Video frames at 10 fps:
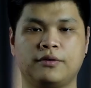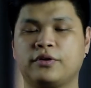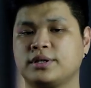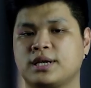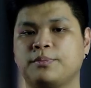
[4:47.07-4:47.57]

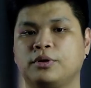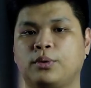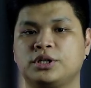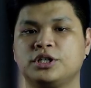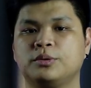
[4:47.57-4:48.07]
For example,
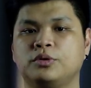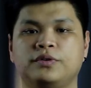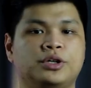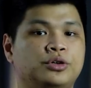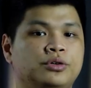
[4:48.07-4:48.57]
watching a
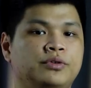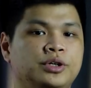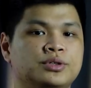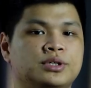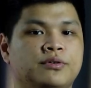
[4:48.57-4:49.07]
movie could
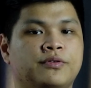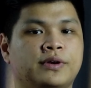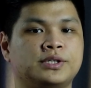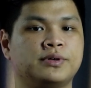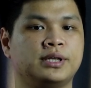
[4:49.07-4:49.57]
reduce the
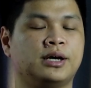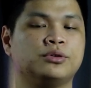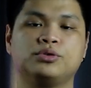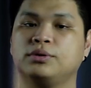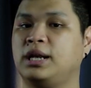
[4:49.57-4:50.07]
refresh rate
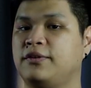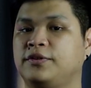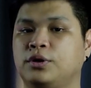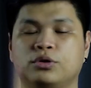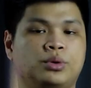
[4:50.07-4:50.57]
down to
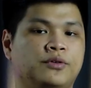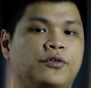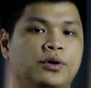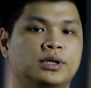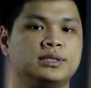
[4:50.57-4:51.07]
11 or
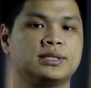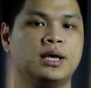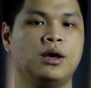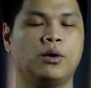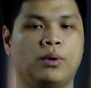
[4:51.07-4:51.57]
24Hz,
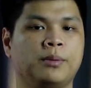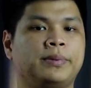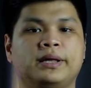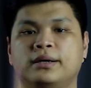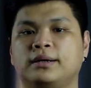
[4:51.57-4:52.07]
while
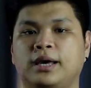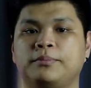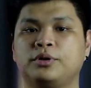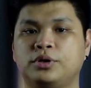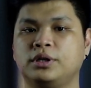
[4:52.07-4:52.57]
playing a
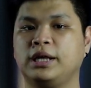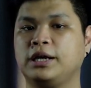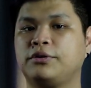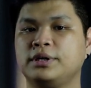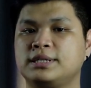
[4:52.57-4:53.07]
game could
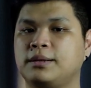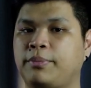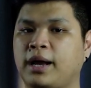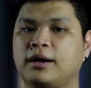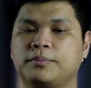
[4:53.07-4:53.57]
increase it
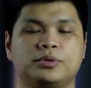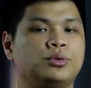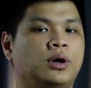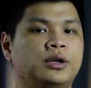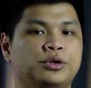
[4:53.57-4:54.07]
back up to
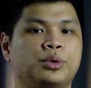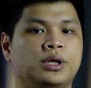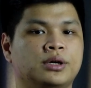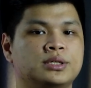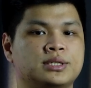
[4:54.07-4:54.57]

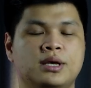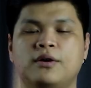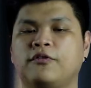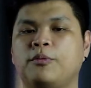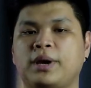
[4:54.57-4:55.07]
120Hz
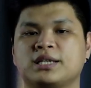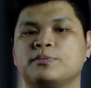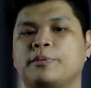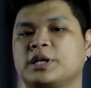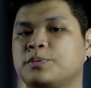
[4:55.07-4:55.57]
for
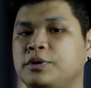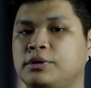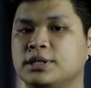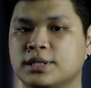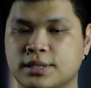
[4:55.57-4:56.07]
maximum
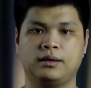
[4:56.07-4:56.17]
experience.